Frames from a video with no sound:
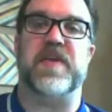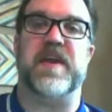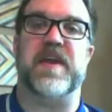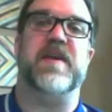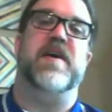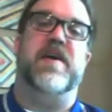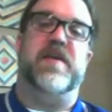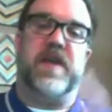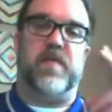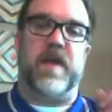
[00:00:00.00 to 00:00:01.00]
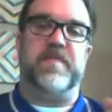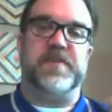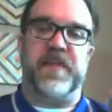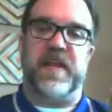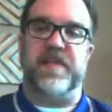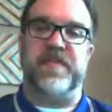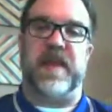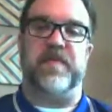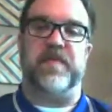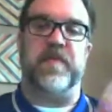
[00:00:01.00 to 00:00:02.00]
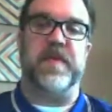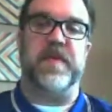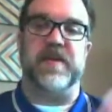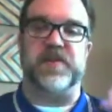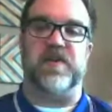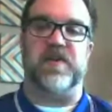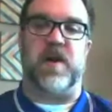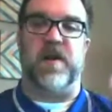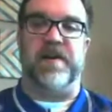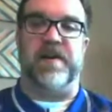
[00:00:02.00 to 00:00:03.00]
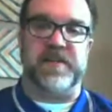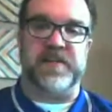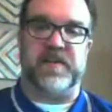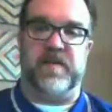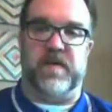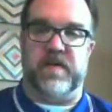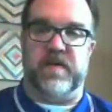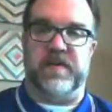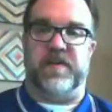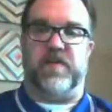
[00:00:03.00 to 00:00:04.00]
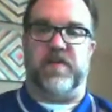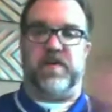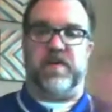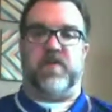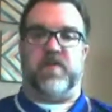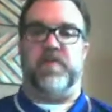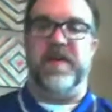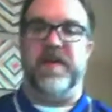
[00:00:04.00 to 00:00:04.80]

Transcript: they represented that it would be a certain artist, or a group,